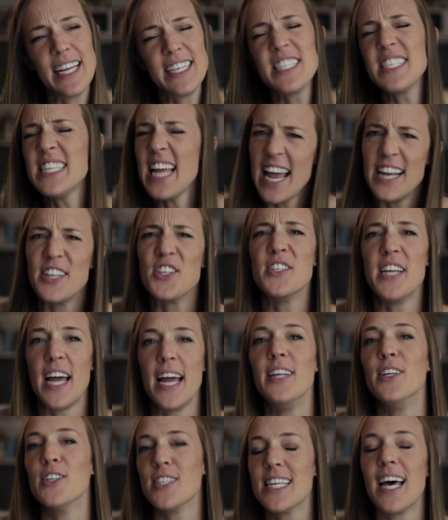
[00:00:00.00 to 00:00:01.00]
just
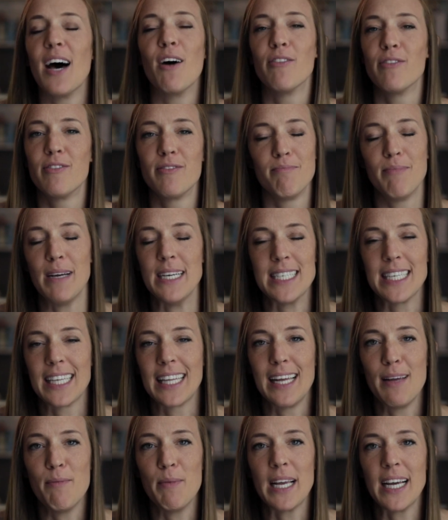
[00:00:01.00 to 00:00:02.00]
entertain yourself,
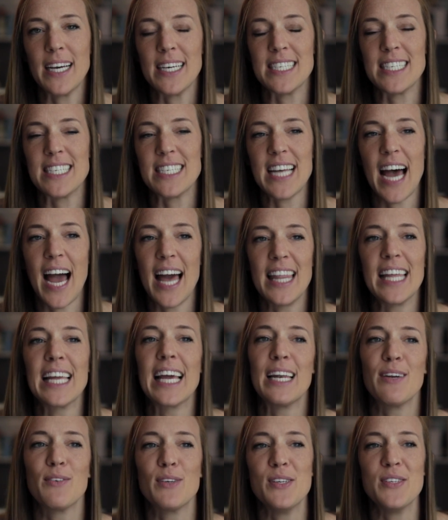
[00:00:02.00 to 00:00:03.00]
basically, because I think
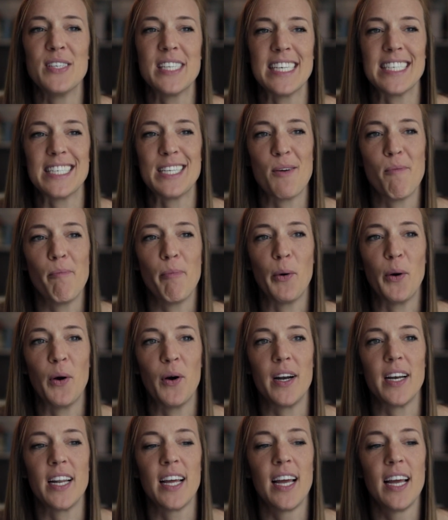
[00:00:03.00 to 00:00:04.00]
anyone who says they're
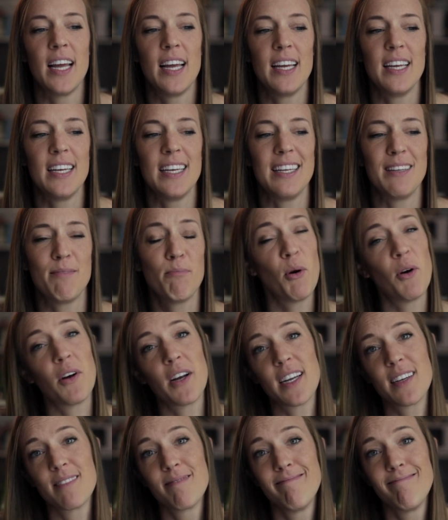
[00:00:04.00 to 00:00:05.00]
bored is
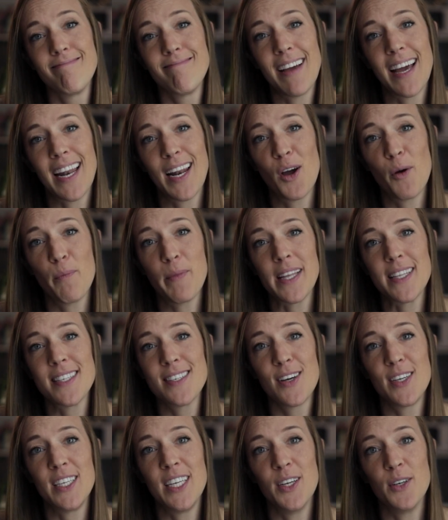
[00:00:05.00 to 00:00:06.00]
boring, and I hope
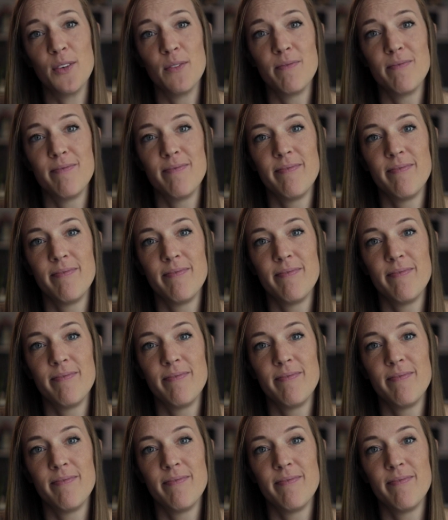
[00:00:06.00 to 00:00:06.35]
that's not you.